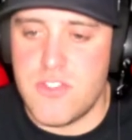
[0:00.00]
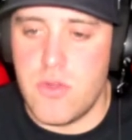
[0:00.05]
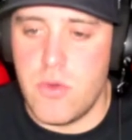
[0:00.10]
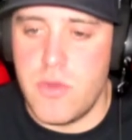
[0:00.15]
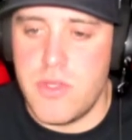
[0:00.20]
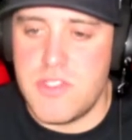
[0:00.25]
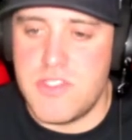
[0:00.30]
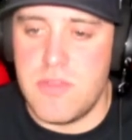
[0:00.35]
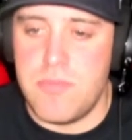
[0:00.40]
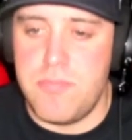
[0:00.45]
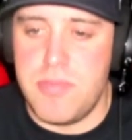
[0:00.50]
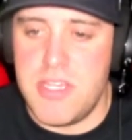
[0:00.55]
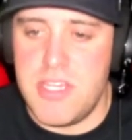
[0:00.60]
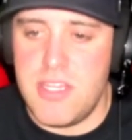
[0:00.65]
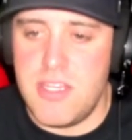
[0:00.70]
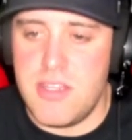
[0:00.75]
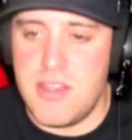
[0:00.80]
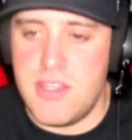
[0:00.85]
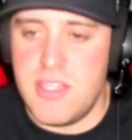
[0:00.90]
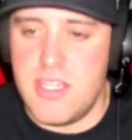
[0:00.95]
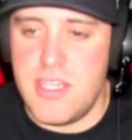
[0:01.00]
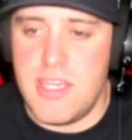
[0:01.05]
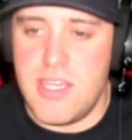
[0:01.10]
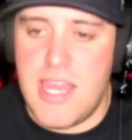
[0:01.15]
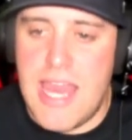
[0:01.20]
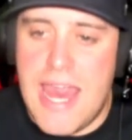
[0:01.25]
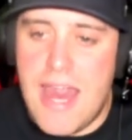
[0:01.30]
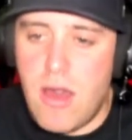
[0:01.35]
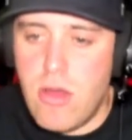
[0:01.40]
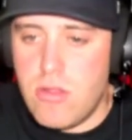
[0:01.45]
is going to be
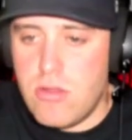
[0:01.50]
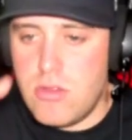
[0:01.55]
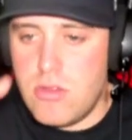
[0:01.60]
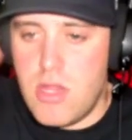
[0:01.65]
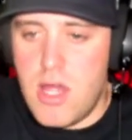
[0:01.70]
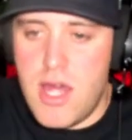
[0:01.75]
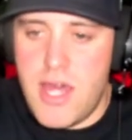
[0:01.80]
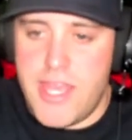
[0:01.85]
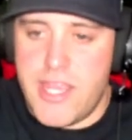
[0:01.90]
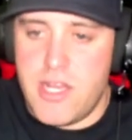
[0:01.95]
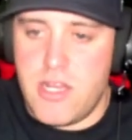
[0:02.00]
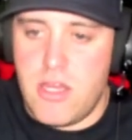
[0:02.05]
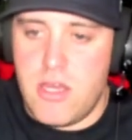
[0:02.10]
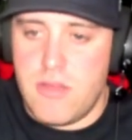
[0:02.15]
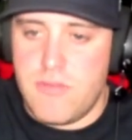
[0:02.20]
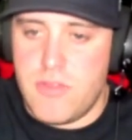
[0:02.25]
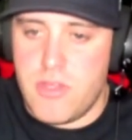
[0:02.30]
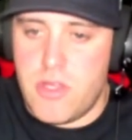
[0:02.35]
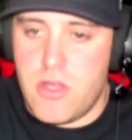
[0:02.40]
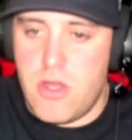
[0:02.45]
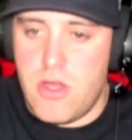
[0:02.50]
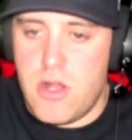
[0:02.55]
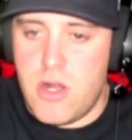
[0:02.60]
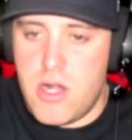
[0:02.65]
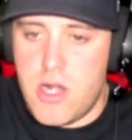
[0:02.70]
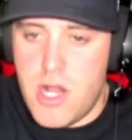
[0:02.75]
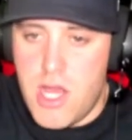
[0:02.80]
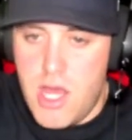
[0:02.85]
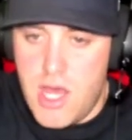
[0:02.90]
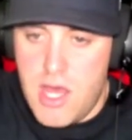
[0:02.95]
the outline of the
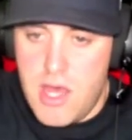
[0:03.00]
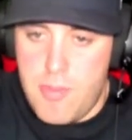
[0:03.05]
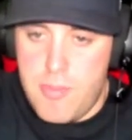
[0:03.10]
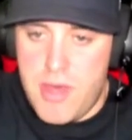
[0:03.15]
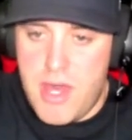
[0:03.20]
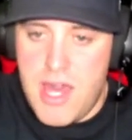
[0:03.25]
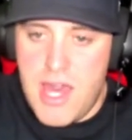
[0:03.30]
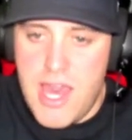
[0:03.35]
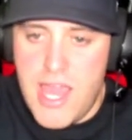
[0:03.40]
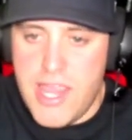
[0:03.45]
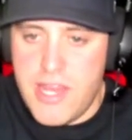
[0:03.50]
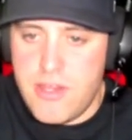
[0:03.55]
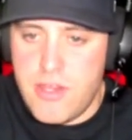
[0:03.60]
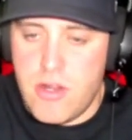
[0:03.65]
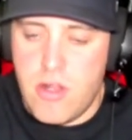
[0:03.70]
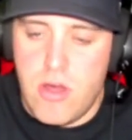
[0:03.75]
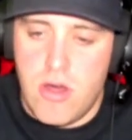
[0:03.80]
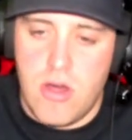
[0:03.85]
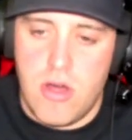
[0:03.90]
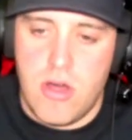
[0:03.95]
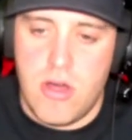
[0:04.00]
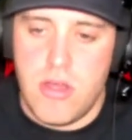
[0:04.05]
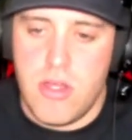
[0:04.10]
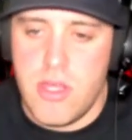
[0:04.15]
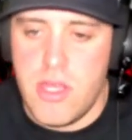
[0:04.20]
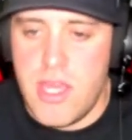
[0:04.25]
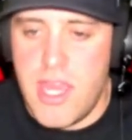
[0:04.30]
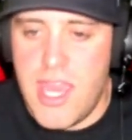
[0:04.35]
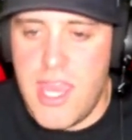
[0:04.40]
car behind it all.